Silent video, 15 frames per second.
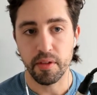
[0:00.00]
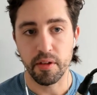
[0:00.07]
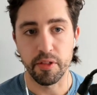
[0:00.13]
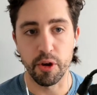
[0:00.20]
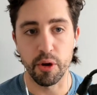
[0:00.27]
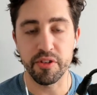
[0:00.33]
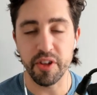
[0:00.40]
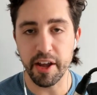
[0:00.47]

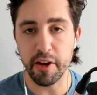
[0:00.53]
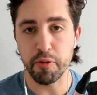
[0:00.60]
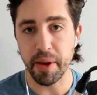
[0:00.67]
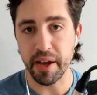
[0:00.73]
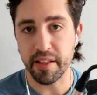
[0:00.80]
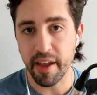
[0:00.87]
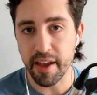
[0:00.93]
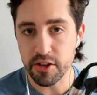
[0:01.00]
there is an
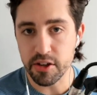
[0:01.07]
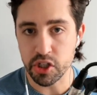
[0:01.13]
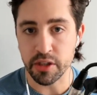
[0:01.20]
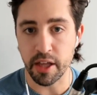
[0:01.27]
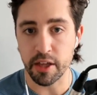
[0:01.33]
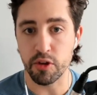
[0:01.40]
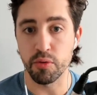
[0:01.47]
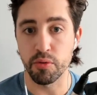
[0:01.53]

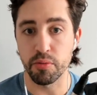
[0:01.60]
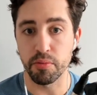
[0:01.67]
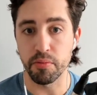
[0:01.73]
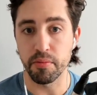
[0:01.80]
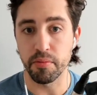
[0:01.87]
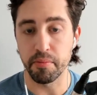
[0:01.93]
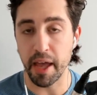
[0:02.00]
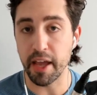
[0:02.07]
expectation that you
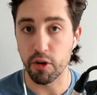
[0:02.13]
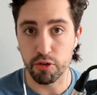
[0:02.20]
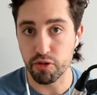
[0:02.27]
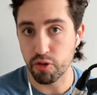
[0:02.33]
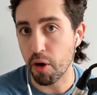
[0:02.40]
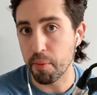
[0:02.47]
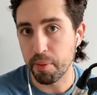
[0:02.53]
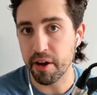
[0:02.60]
make your
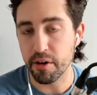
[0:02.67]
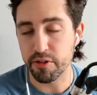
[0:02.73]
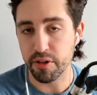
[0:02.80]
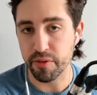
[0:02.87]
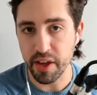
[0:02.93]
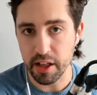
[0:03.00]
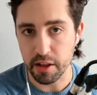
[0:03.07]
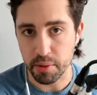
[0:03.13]
star players
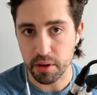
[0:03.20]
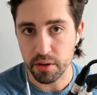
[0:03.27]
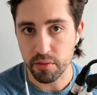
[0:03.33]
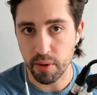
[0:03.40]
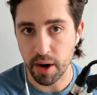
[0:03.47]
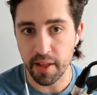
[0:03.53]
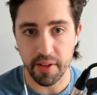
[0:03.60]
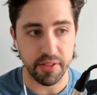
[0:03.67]
available, right?